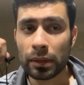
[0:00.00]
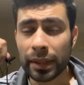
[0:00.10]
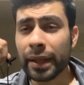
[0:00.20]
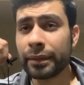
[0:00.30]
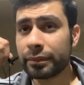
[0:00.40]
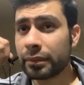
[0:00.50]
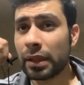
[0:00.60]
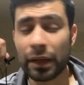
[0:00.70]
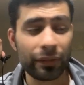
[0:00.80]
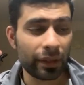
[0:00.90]

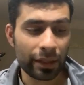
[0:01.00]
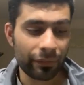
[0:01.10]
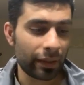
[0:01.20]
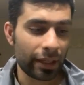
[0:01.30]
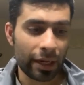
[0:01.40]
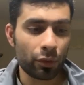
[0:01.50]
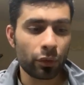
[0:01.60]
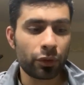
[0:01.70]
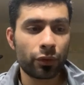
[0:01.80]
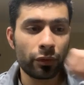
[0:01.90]
I think Errol
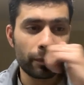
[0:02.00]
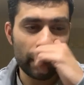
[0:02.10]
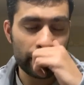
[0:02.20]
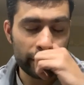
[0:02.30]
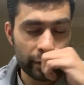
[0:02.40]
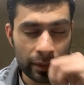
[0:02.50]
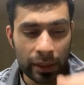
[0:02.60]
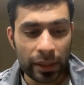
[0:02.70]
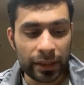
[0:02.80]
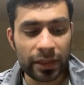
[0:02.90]
the Truth Spence
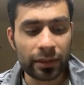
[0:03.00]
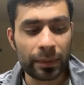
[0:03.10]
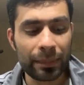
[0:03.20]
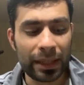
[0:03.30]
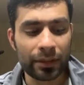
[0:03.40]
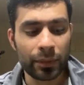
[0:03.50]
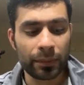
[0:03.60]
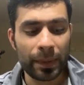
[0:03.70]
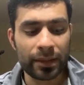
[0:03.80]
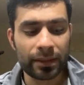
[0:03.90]
needs to be back to his
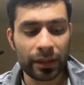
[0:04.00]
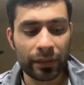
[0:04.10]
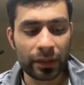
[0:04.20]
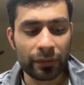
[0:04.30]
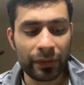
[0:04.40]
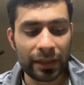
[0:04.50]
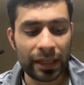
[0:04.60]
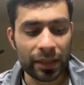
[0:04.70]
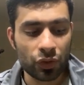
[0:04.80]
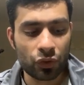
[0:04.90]
best. And I think the fact
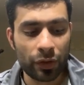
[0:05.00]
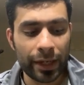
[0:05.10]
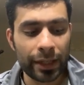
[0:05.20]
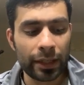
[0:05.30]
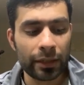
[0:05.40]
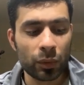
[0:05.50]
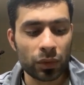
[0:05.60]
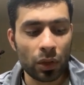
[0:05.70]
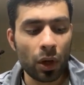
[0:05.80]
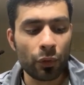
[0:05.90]
that he's training, and there
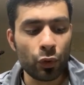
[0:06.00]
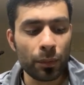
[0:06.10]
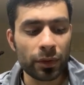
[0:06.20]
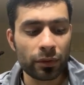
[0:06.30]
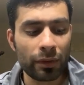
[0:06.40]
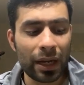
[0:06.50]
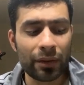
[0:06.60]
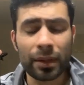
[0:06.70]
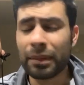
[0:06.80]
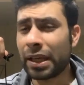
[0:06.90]
was a lot of rumors
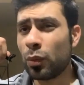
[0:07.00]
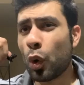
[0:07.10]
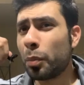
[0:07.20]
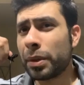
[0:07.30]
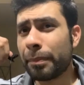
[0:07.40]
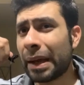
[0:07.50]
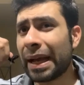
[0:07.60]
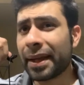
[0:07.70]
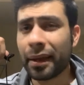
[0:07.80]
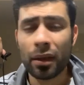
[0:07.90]
around him that he won't be
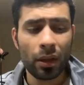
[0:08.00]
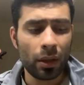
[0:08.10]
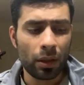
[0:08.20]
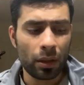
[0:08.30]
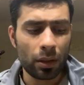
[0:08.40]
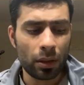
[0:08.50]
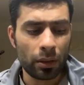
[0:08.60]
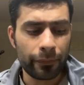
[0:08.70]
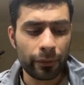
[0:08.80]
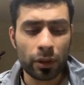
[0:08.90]
back
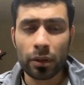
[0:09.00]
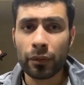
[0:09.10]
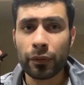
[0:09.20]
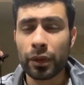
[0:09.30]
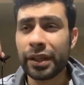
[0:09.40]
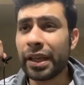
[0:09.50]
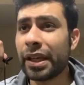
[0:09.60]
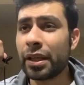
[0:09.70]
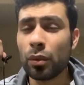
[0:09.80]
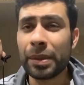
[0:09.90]
for a
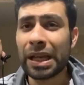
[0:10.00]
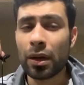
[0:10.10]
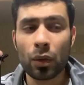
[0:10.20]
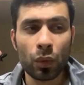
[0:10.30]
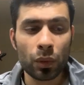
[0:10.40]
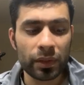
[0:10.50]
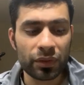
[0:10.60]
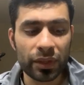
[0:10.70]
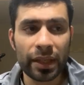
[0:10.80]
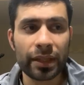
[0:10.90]
year, he'll be out all
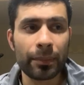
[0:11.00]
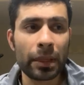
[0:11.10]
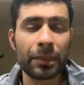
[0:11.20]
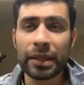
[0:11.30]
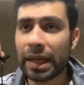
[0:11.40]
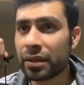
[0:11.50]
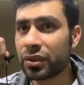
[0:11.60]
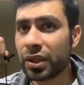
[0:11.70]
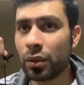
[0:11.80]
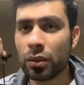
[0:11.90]
this year, then maybe
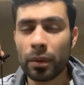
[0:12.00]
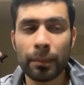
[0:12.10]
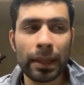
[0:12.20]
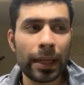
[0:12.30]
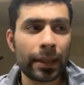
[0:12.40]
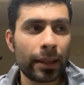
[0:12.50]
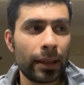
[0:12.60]
next year he'll come back.